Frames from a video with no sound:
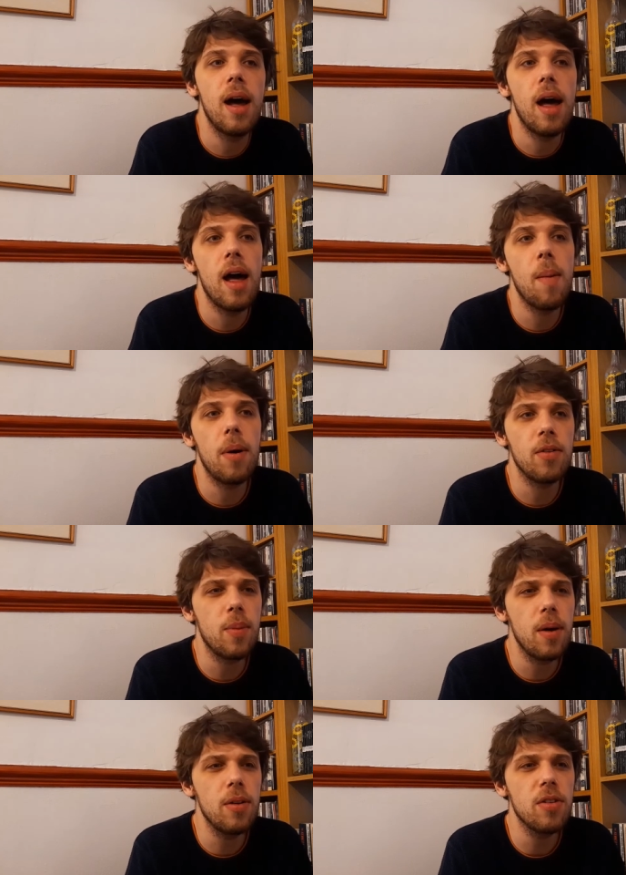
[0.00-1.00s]
But I
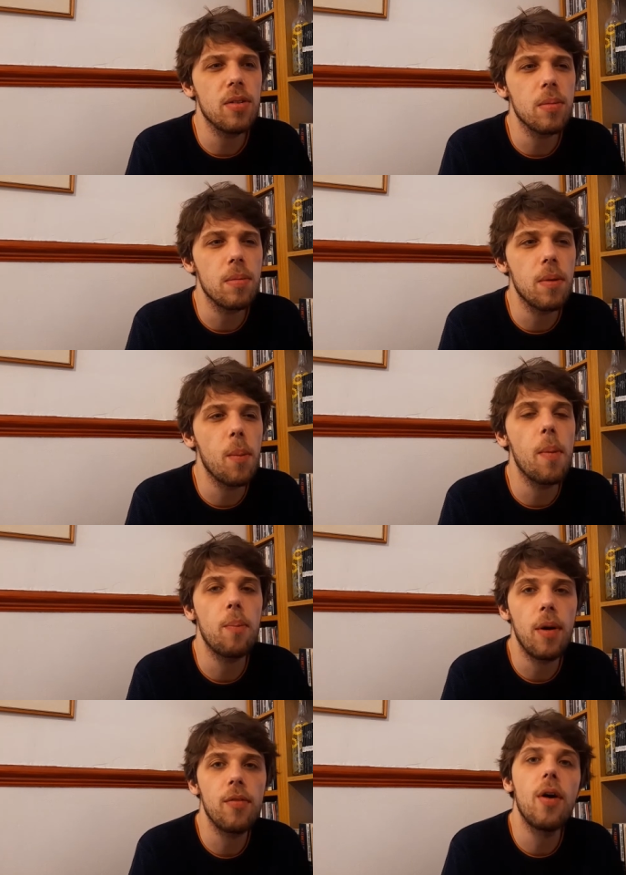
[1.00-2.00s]
suppose
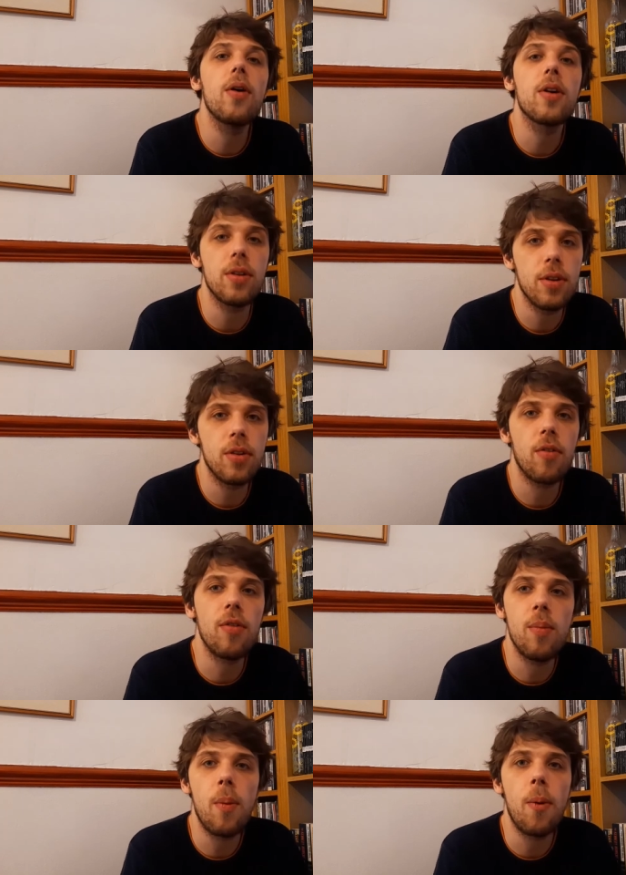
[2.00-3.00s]
my focus is
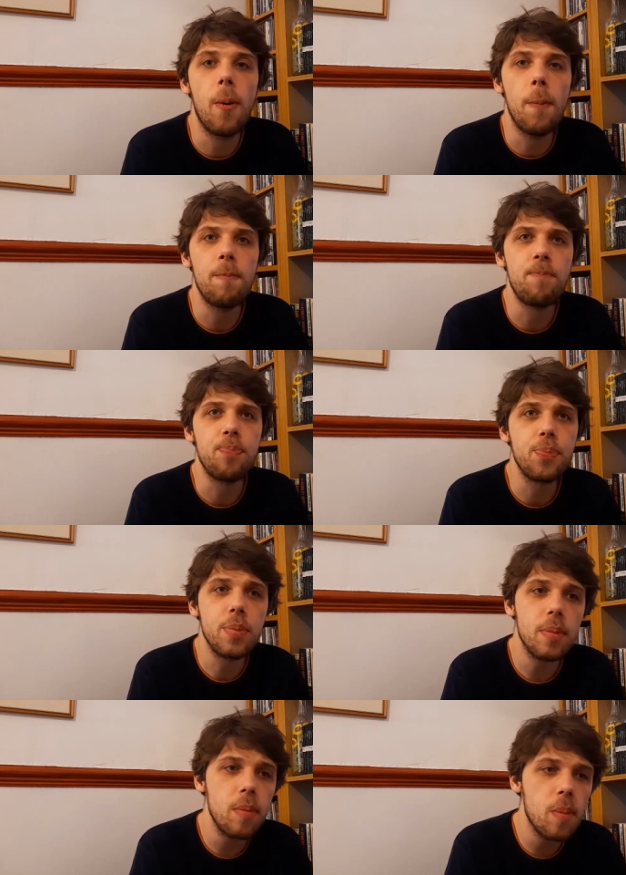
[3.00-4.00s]
often more
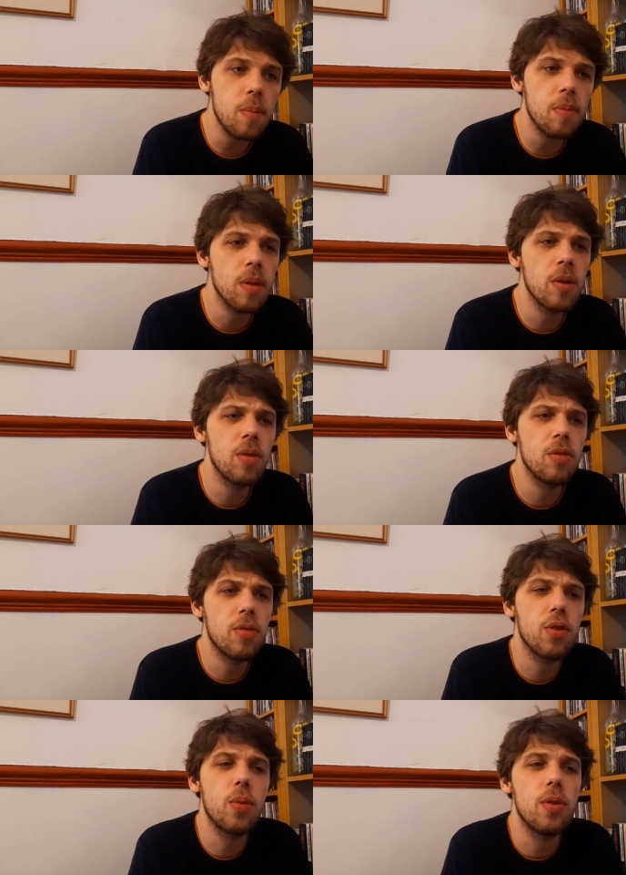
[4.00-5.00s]
sort
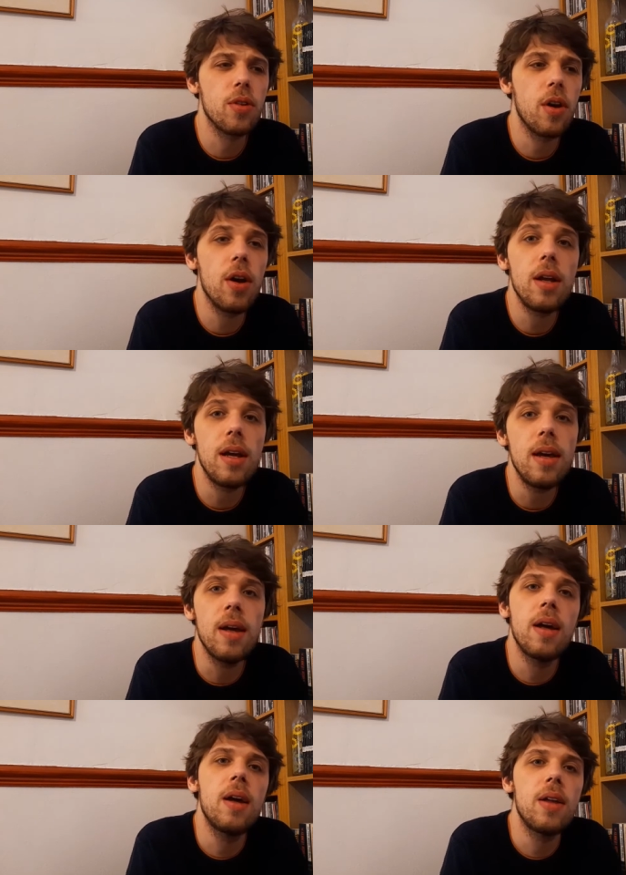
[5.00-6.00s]
of towards early
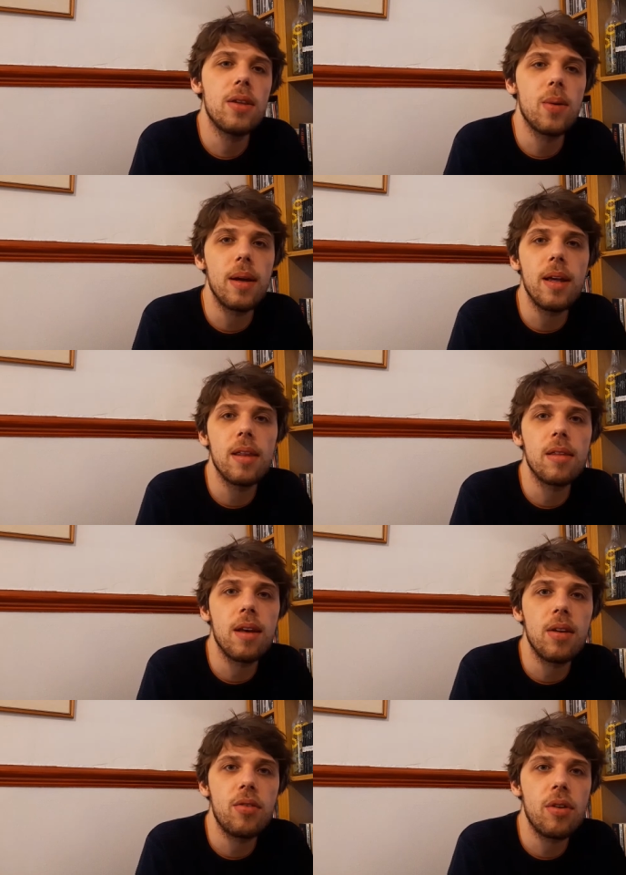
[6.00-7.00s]
20th
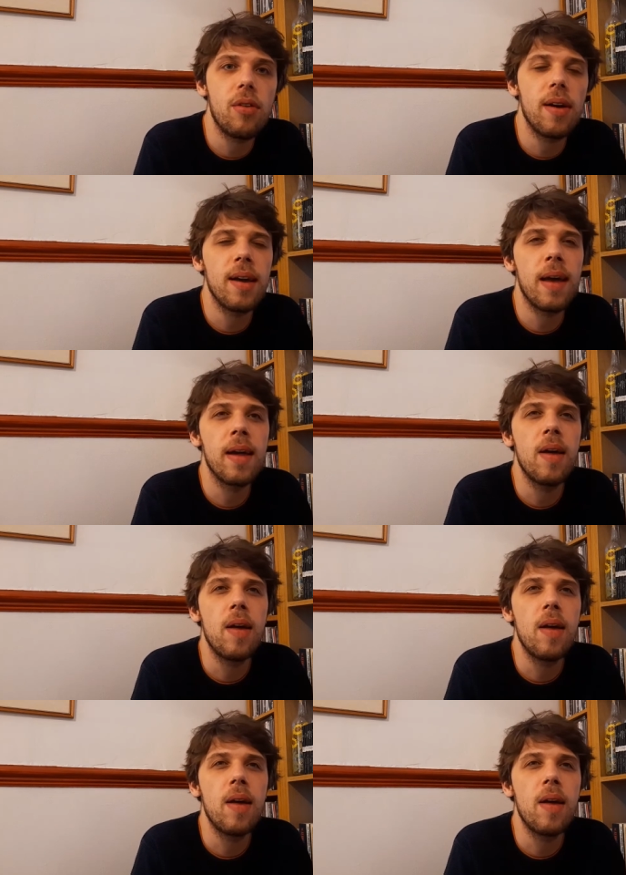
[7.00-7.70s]
century writing,